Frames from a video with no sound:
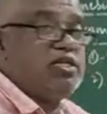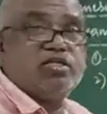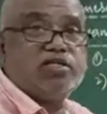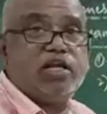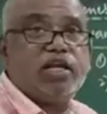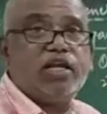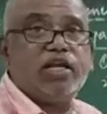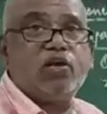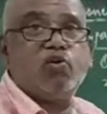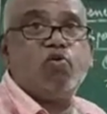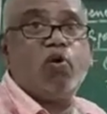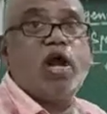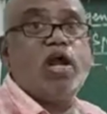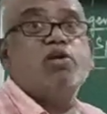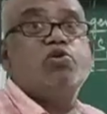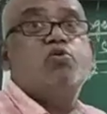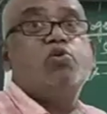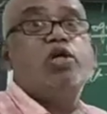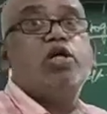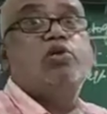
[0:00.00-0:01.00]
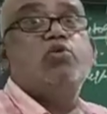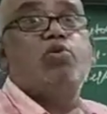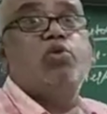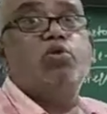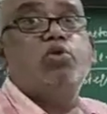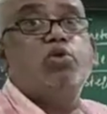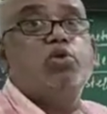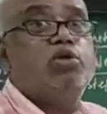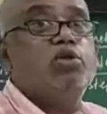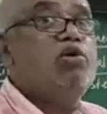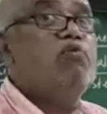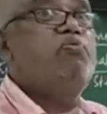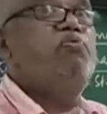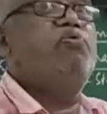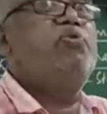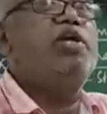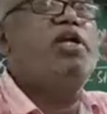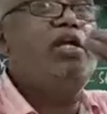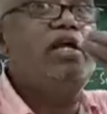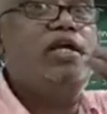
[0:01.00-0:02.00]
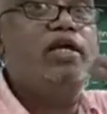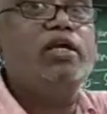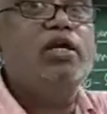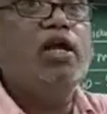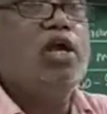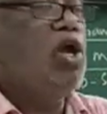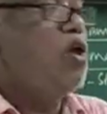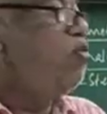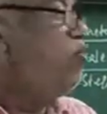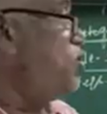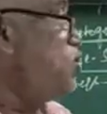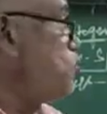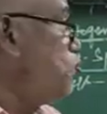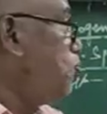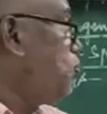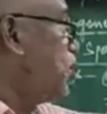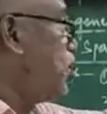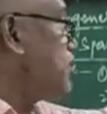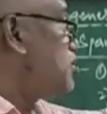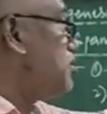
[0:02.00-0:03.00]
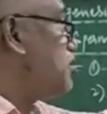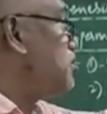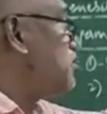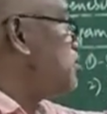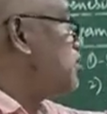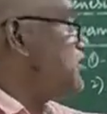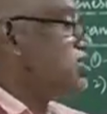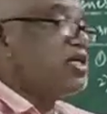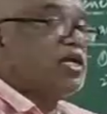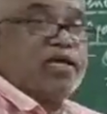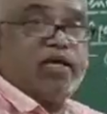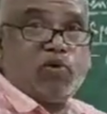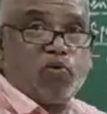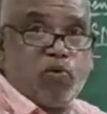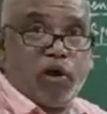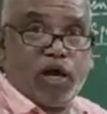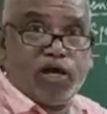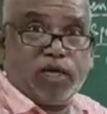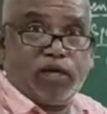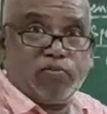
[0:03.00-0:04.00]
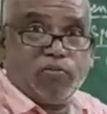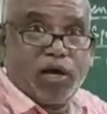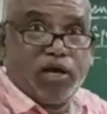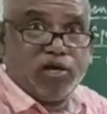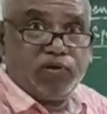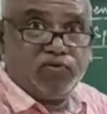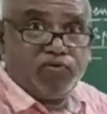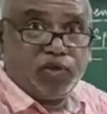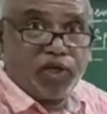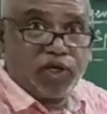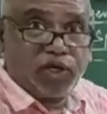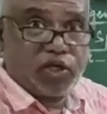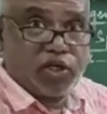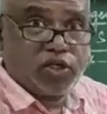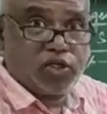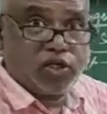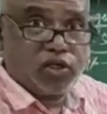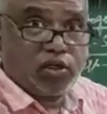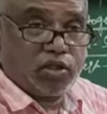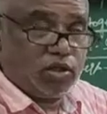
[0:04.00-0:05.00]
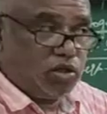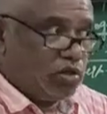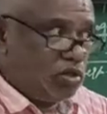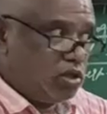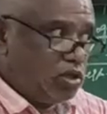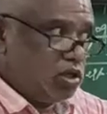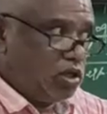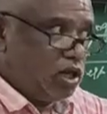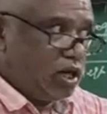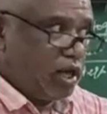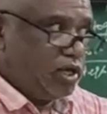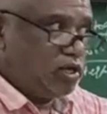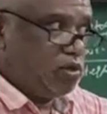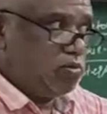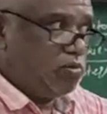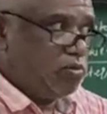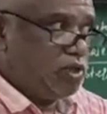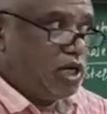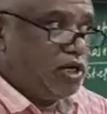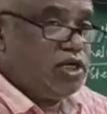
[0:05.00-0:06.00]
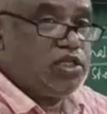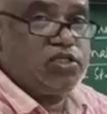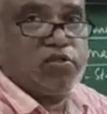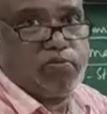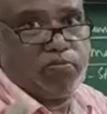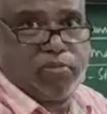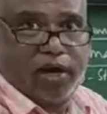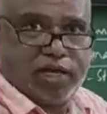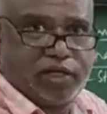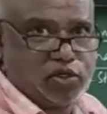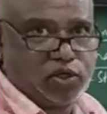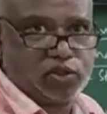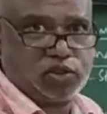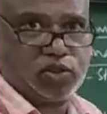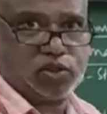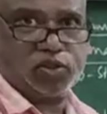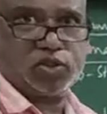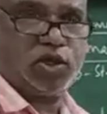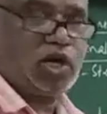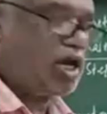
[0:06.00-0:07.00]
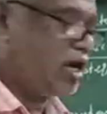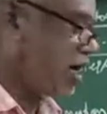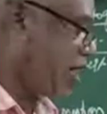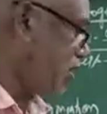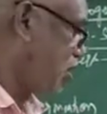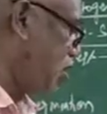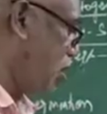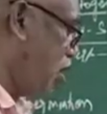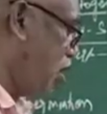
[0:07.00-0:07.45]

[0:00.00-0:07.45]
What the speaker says: is required during growth? Feeding. Which process is required in multiplication? Right. That is mitosis. Right.